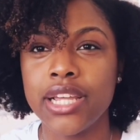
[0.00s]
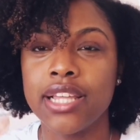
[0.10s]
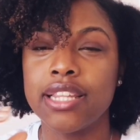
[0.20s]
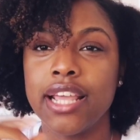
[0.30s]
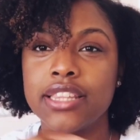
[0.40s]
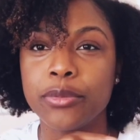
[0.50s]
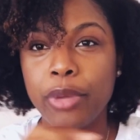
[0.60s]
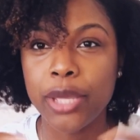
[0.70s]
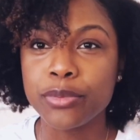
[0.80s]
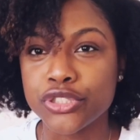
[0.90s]
like the
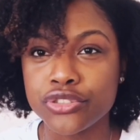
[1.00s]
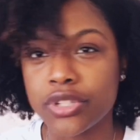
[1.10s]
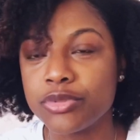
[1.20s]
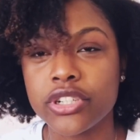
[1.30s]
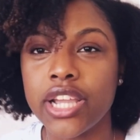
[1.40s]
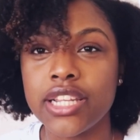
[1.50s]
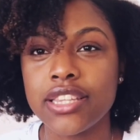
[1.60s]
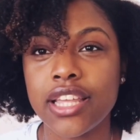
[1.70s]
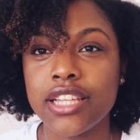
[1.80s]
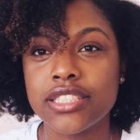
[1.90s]
paper strips or
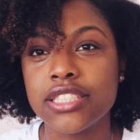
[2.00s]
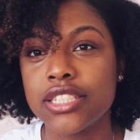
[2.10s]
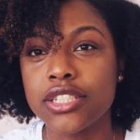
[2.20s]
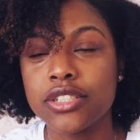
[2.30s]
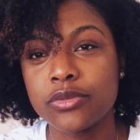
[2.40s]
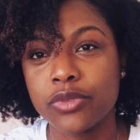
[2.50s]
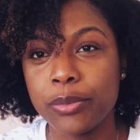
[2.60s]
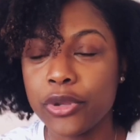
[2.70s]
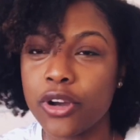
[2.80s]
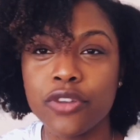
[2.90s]
anything to
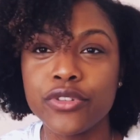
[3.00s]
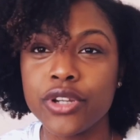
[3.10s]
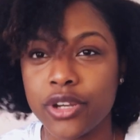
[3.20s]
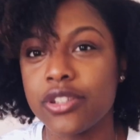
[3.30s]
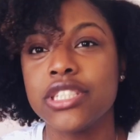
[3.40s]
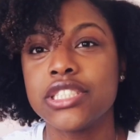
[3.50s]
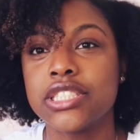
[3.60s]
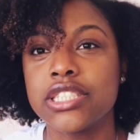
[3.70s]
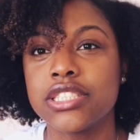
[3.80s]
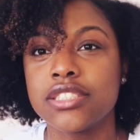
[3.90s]
rip it off. No, it's
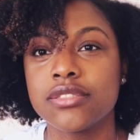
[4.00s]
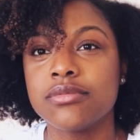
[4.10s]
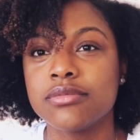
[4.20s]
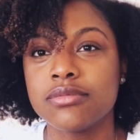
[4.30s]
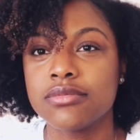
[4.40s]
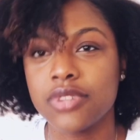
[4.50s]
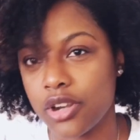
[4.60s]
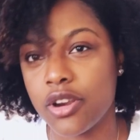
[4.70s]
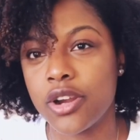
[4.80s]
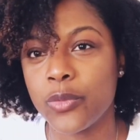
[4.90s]
just a
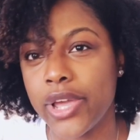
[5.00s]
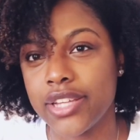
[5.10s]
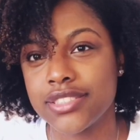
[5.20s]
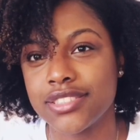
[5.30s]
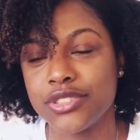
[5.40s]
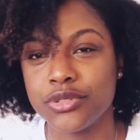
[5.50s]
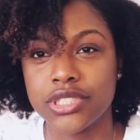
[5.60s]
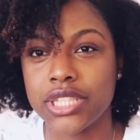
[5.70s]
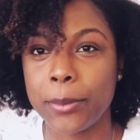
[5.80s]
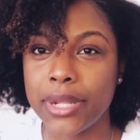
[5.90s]
hard wax. You
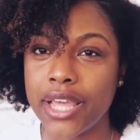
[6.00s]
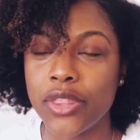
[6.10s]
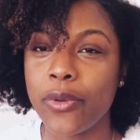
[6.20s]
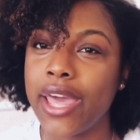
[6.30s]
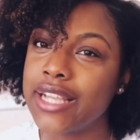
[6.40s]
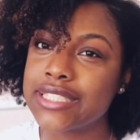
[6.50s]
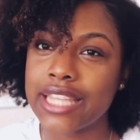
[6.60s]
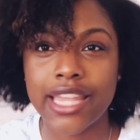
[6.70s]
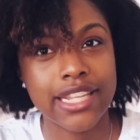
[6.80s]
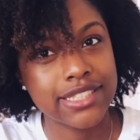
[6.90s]
just apply the wax
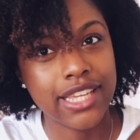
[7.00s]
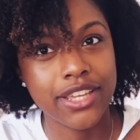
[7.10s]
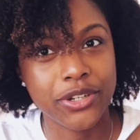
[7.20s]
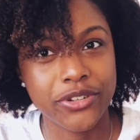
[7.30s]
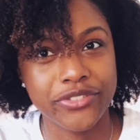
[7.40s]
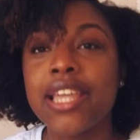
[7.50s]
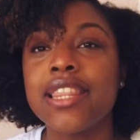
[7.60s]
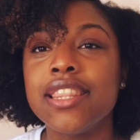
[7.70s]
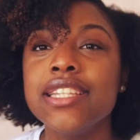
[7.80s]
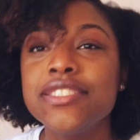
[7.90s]
and then take it off.
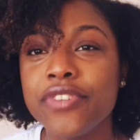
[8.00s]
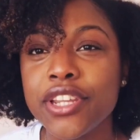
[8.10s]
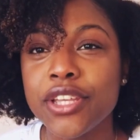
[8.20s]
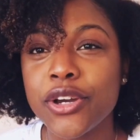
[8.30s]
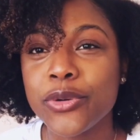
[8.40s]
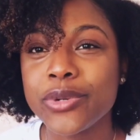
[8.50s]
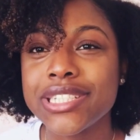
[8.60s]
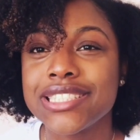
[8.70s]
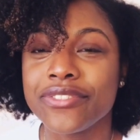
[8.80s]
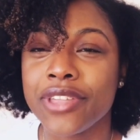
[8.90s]
This video
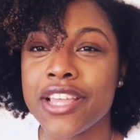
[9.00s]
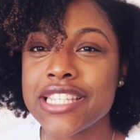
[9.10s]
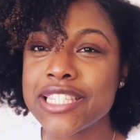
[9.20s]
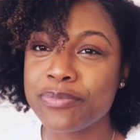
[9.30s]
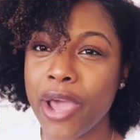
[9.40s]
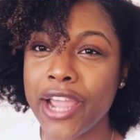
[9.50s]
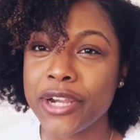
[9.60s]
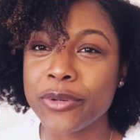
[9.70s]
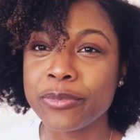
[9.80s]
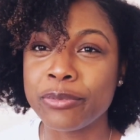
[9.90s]
was
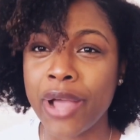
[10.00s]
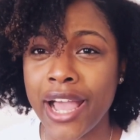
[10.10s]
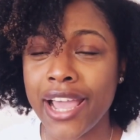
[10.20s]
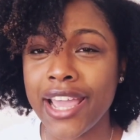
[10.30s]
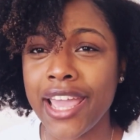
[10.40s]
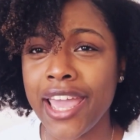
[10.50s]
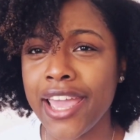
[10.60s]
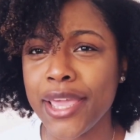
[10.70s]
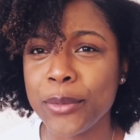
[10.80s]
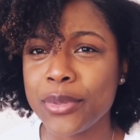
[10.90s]
inspired by
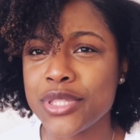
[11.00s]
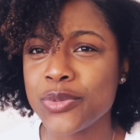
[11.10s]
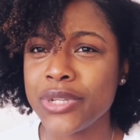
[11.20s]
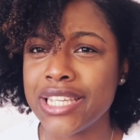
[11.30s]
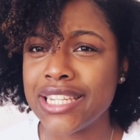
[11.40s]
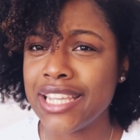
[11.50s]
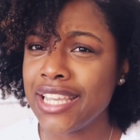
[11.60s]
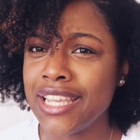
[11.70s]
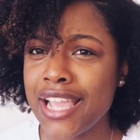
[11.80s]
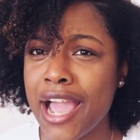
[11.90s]
A Between
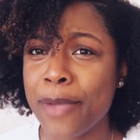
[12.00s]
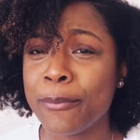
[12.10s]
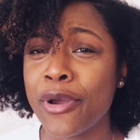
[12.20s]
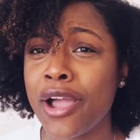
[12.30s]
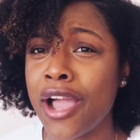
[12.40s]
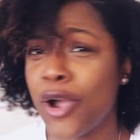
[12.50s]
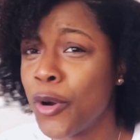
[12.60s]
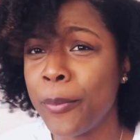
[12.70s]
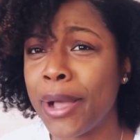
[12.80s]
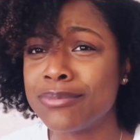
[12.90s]
E. I
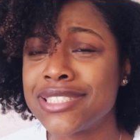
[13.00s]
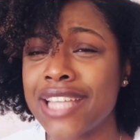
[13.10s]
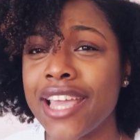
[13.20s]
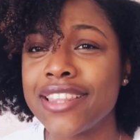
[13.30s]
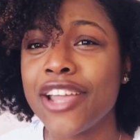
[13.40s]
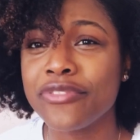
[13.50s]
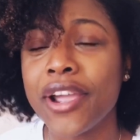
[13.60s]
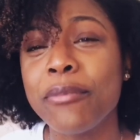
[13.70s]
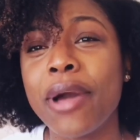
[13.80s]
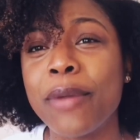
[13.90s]
hope I'm saying that
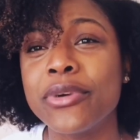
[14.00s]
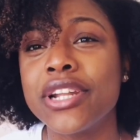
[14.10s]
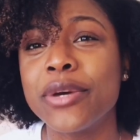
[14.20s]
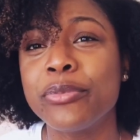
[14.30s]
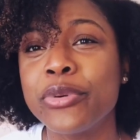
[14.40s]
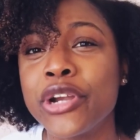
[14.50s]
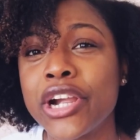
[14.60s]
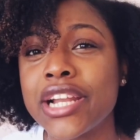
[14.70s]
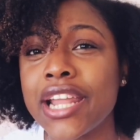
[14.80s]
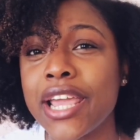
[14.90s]
right, but I'm gonna put
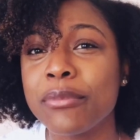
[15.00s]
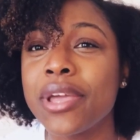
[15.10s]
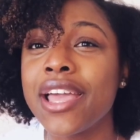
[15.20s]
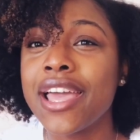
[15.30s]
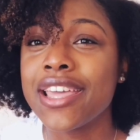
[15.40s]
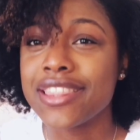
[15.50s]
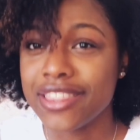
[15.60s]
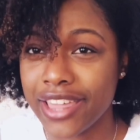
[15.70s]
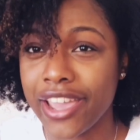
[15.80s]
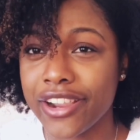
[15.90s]
her name
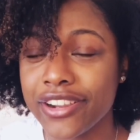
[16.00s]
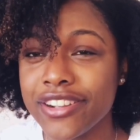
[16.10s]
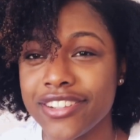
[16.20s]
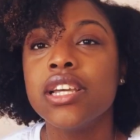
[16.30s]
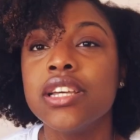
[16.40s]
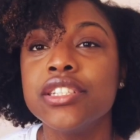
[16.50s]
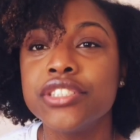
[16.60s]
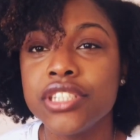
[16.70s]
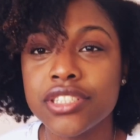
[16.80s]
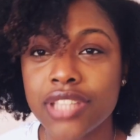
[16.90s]
there.
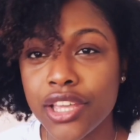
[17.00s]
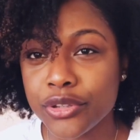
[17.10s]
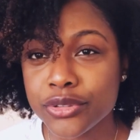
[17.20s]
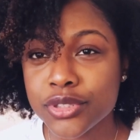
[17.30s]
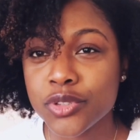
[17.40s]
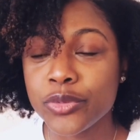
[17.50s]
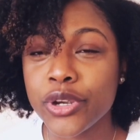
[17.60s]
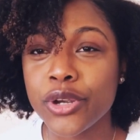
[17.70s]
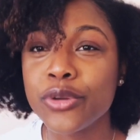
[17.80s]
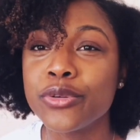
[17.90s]
She is a
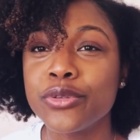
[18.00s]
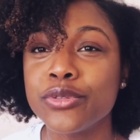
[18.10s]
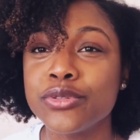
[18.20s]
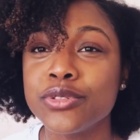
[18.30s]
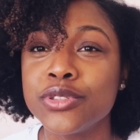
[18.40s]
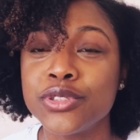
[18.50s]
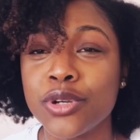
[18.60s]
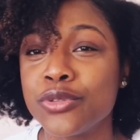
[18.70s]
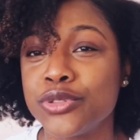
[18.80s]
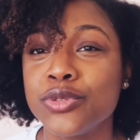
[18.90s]
YouTuber who
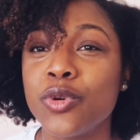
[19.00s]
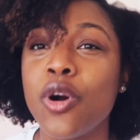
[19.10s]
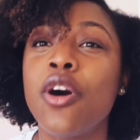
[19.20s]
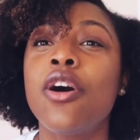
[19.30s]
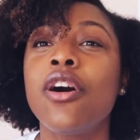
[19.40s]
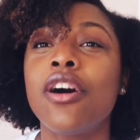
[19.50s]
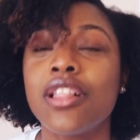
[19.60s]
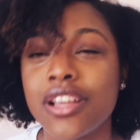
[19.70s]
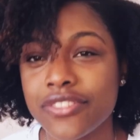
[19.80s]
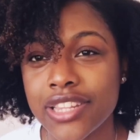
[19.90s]
shows you all
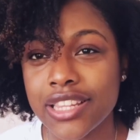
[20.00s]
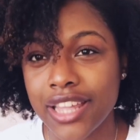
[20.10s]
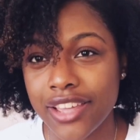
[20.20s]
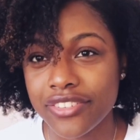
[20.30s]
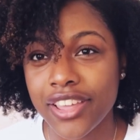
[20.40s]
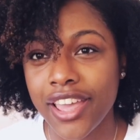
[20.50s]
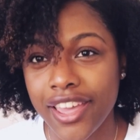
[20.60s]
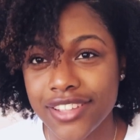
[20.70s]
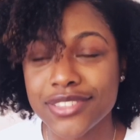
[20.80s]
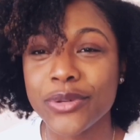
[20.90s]
of the life
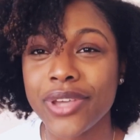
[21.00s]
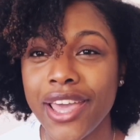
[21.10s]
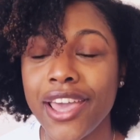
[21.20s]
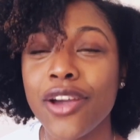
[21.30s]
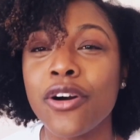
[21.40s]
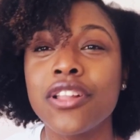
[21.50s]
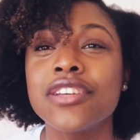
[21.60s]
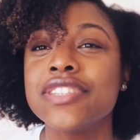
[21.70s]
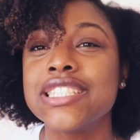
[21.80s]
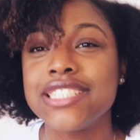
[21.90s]
hacks, okay? All
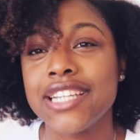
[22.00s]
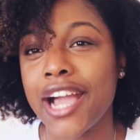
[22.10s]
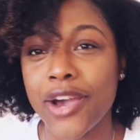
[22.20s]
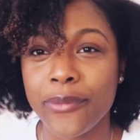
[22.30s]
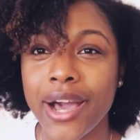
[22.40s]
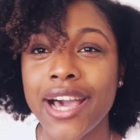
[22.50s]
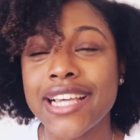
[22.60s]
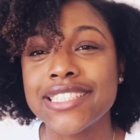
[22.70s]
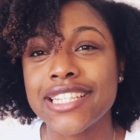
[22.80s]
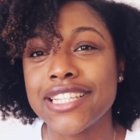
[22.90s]
of the
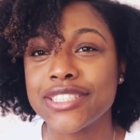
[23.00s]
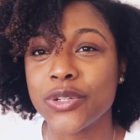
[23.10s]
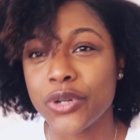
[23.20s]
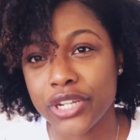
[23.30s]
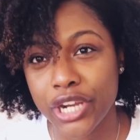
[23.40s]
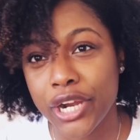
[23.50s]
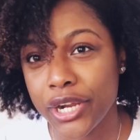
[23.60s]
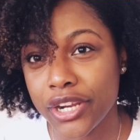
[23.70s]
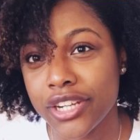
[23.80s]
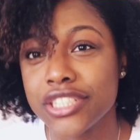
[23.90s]
DIYs is on
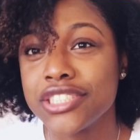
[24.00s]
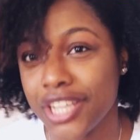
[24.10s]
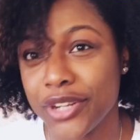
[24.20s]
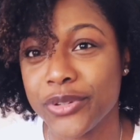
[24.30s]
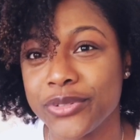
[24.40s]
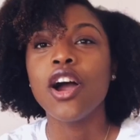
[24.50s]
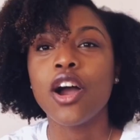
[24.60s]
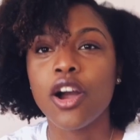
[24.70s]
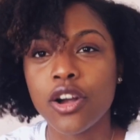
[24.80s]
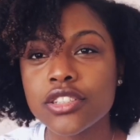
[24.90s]
her channel.
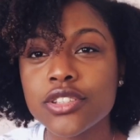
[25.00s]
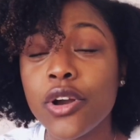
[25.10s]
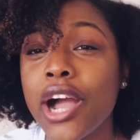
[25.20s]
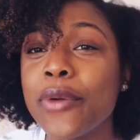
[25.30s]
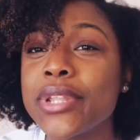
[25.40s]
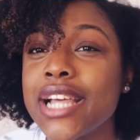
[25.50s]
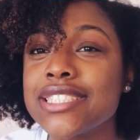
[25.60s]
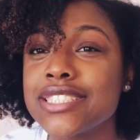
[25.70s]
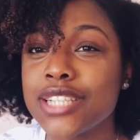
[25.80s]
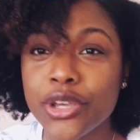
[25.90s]
Also, I would like
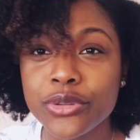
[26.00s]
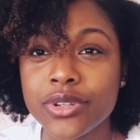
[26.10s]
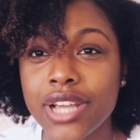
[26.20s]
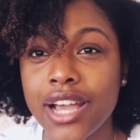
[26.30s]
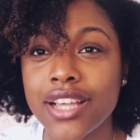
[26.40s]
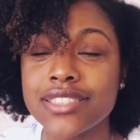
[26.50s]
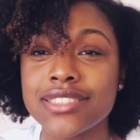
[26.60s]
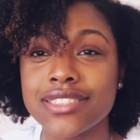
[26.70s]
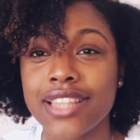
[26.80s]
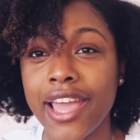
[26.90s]
to tell you guys
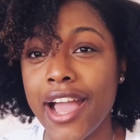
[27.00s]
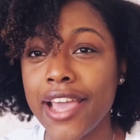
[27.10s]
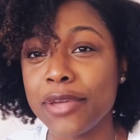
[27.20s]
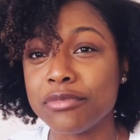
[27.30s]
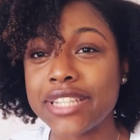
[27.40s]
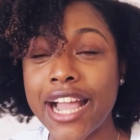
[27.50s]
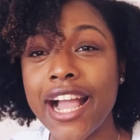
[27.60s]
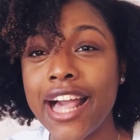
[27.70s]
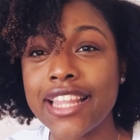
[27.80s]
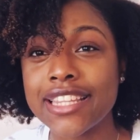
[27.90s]
that I am
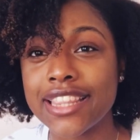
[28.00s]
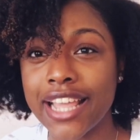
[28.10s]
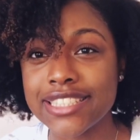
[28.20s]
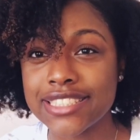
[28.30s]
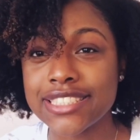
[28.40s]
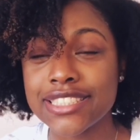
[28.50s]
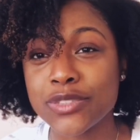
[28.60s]
not a licensed